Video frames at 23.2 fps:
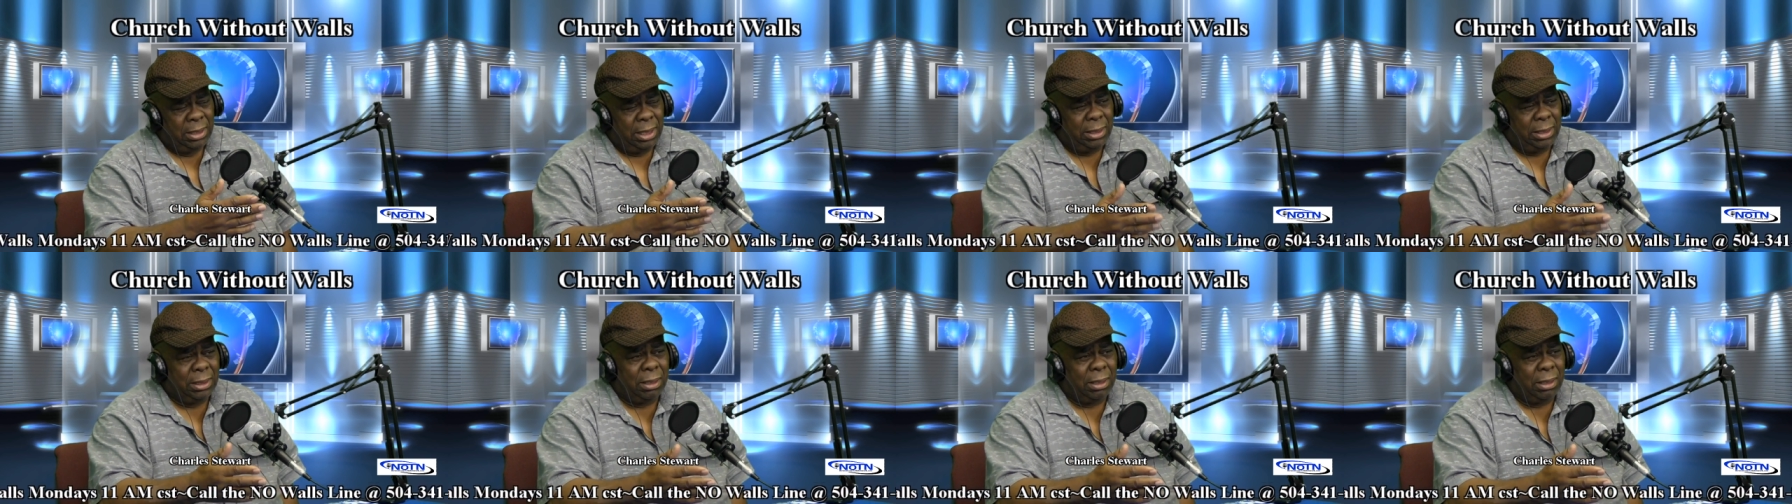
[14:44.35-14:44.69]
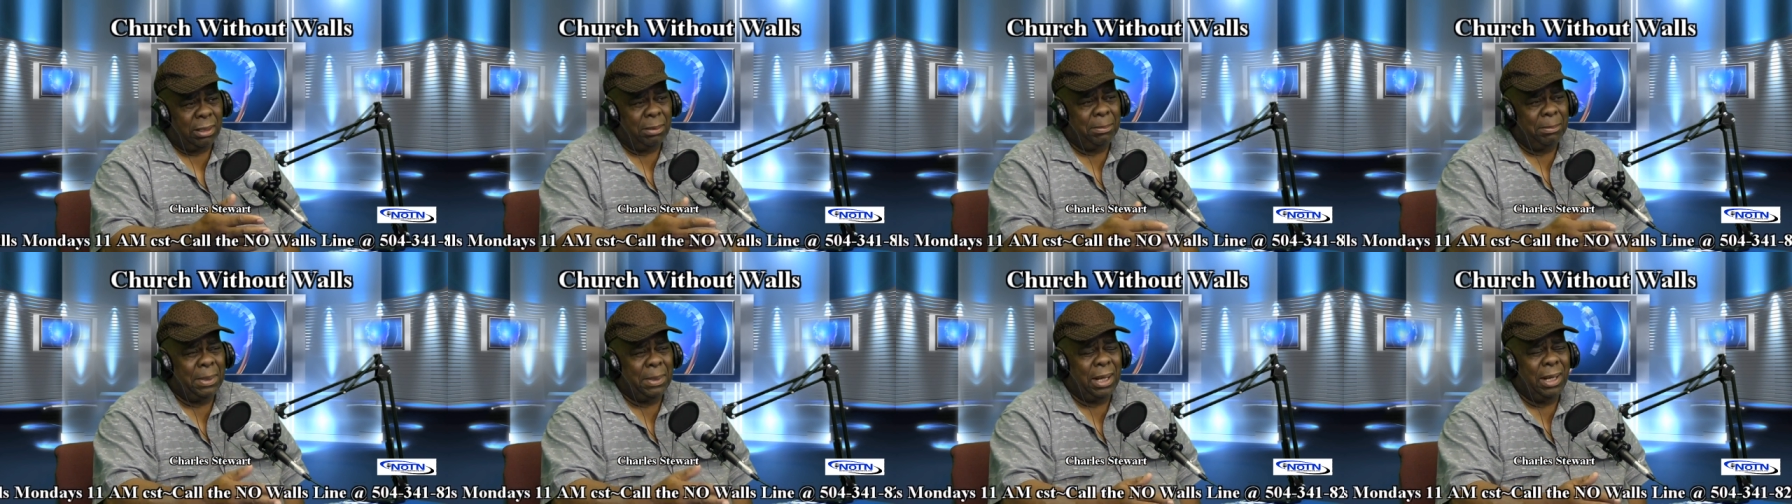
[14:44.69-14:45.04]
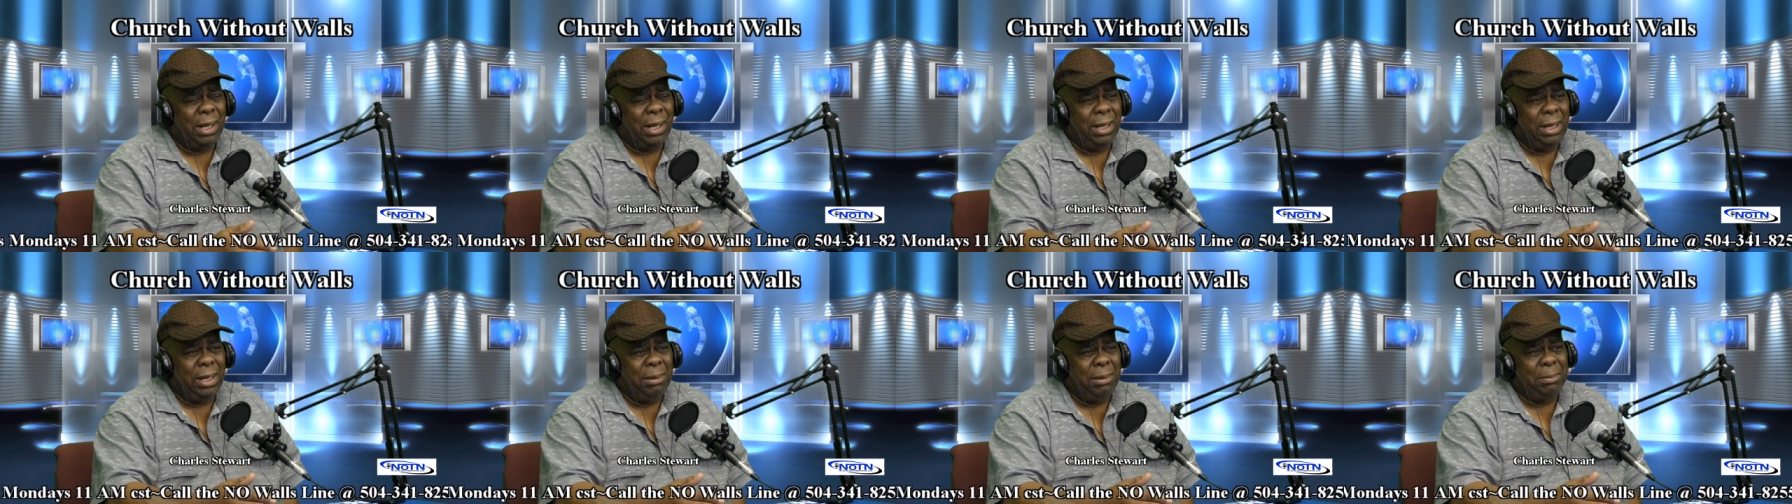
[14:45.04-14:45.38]
they talking
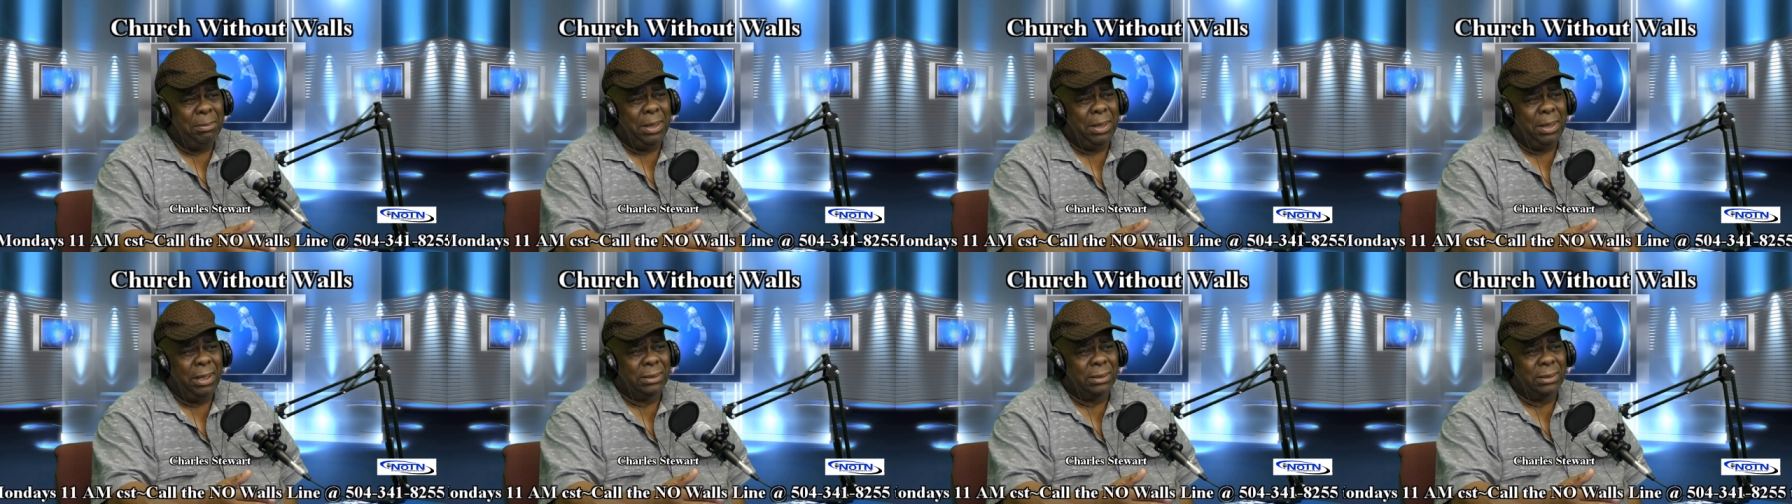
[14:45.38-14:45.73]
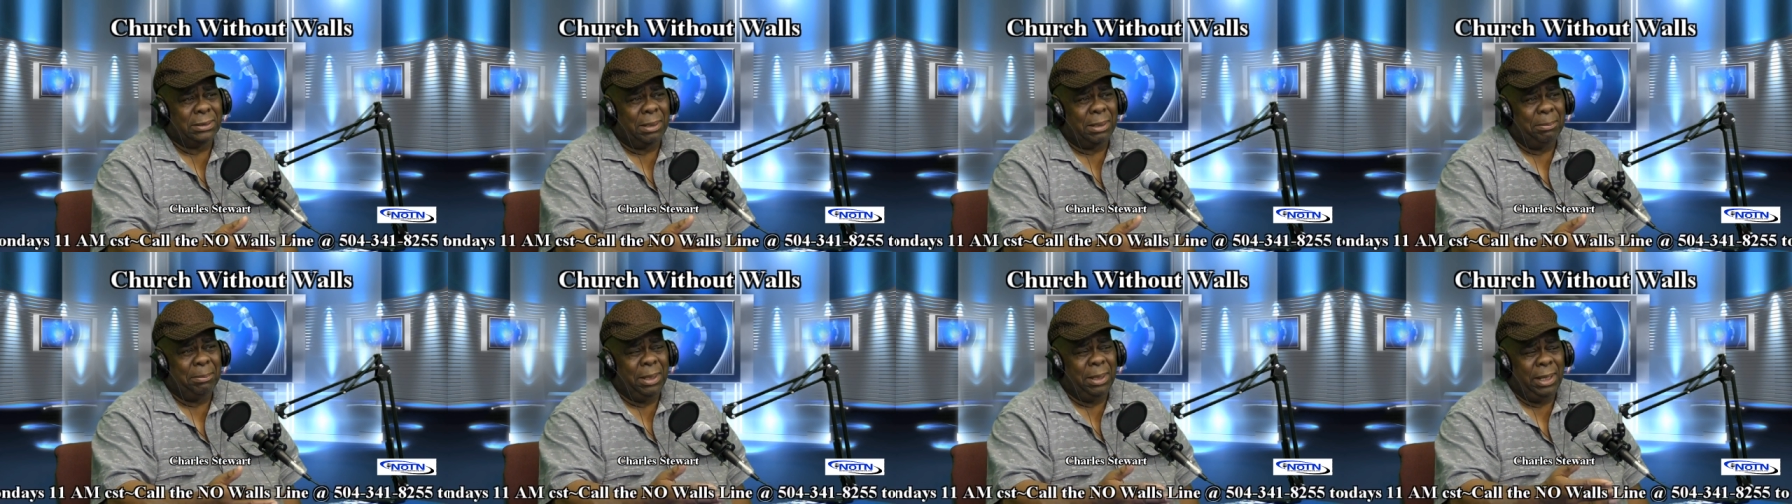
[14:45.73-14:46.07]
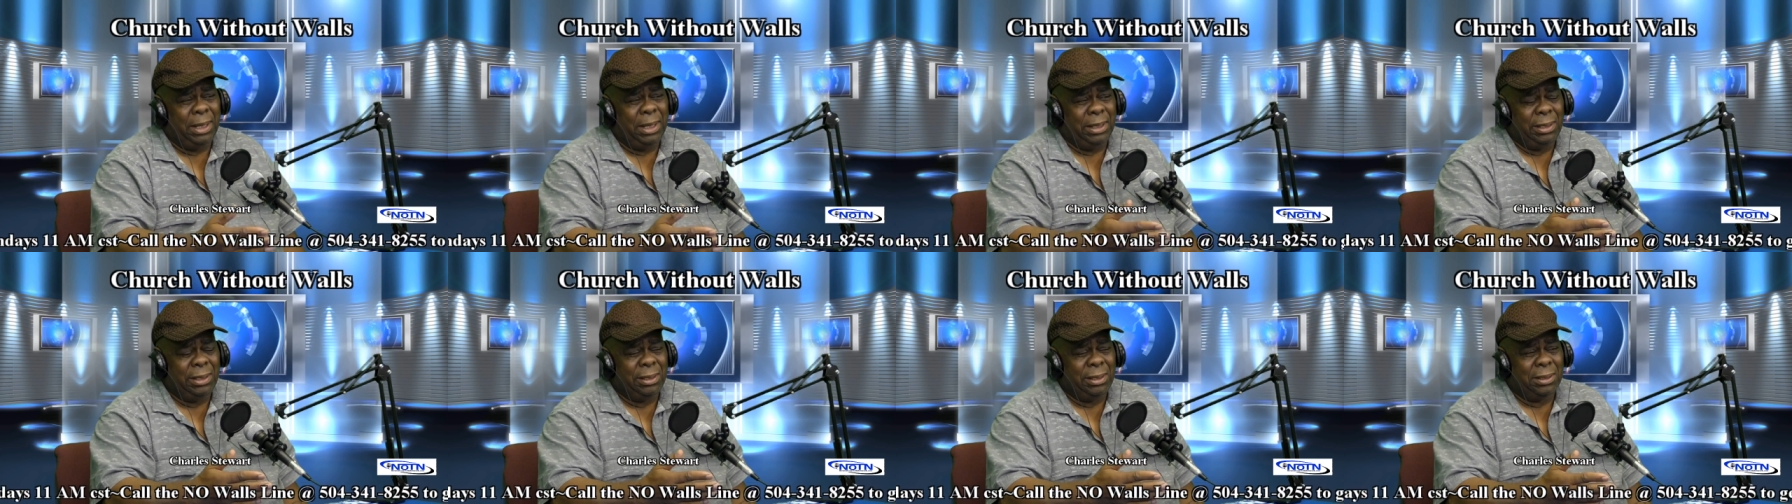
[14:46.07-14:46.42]
about email. I
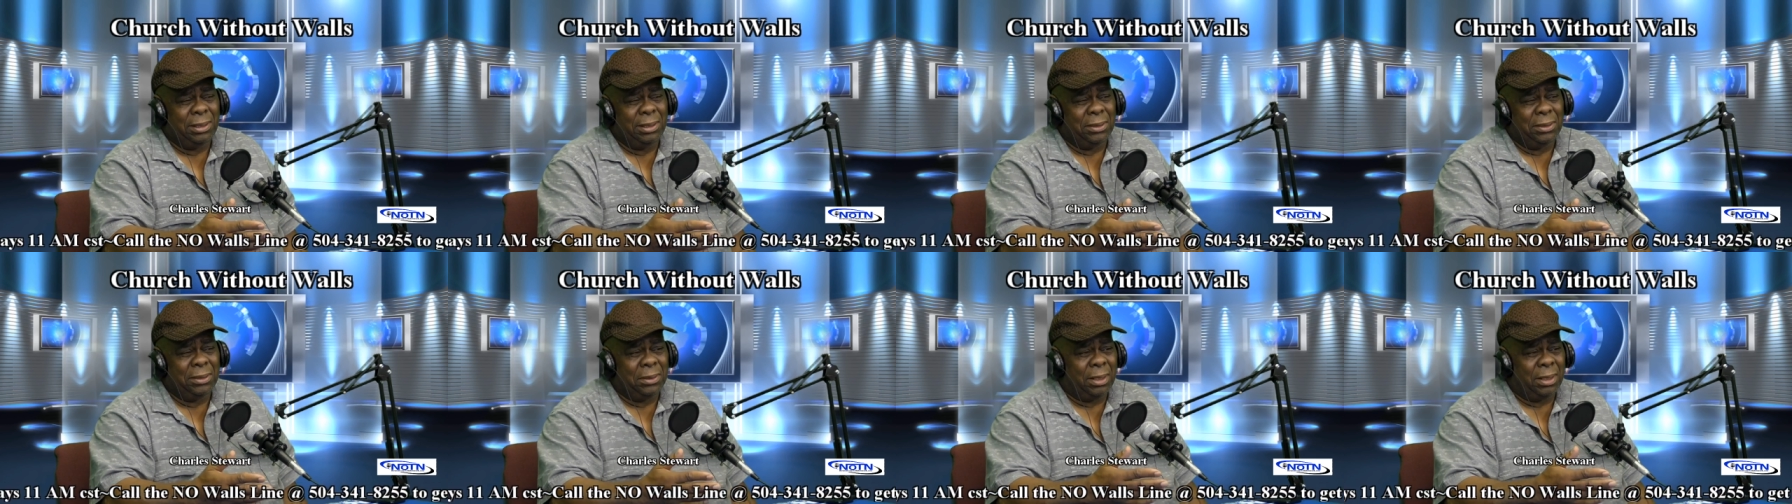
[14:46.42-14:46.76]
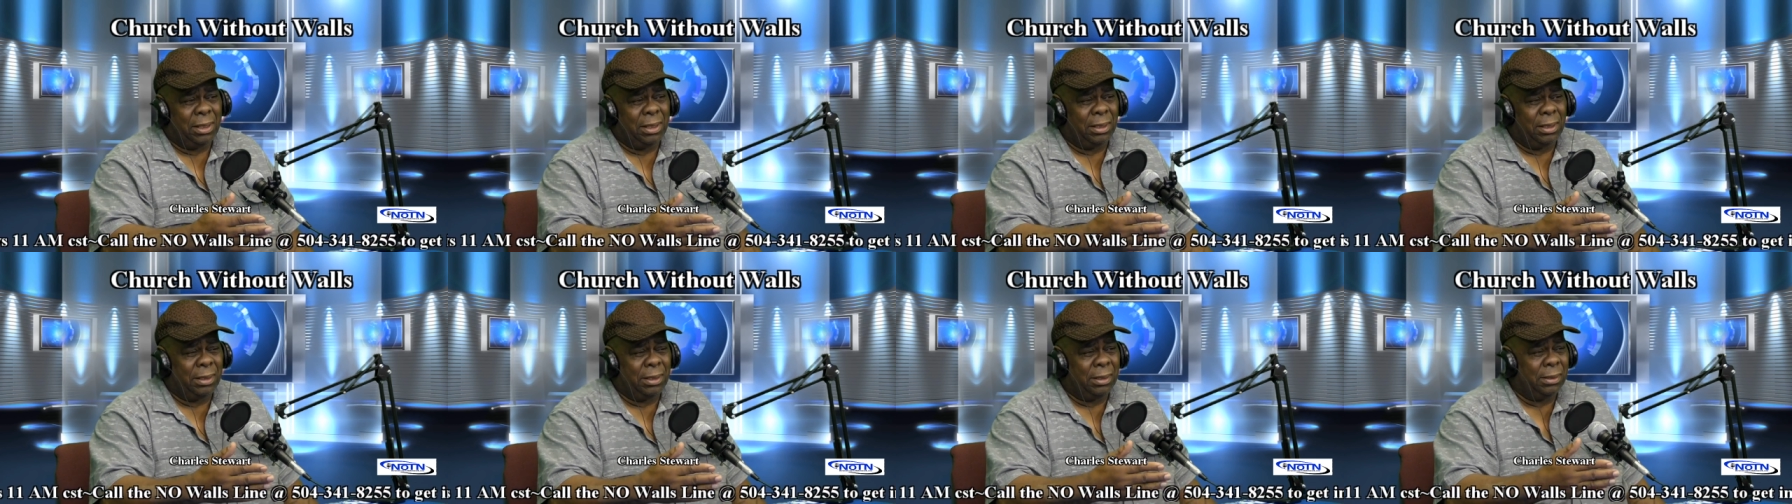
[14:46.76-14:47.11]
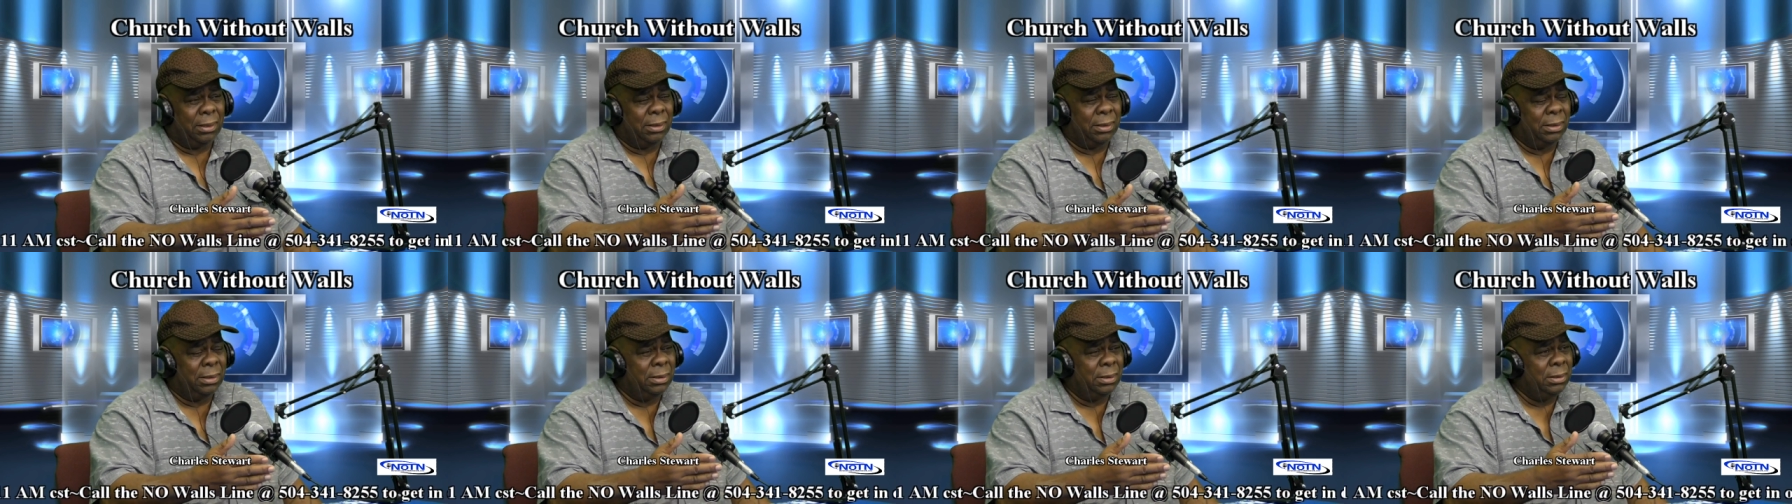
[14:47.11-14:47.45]
mean, you know.
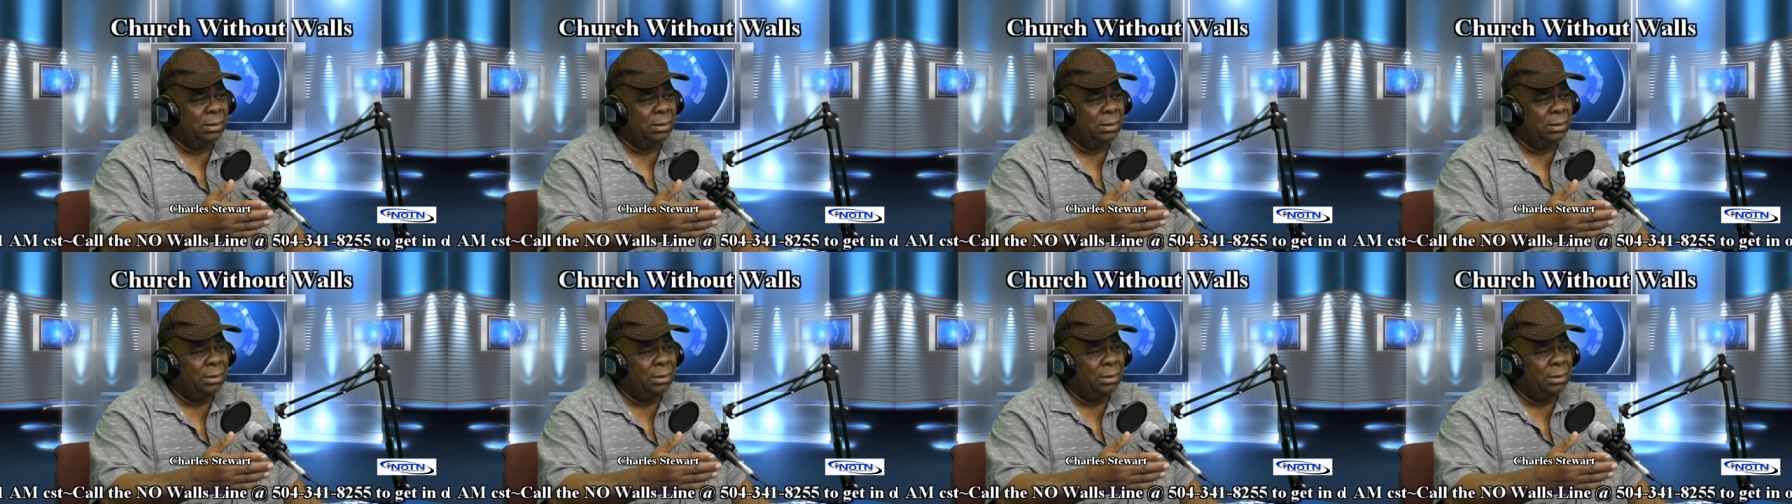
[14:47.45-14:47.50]
Uh,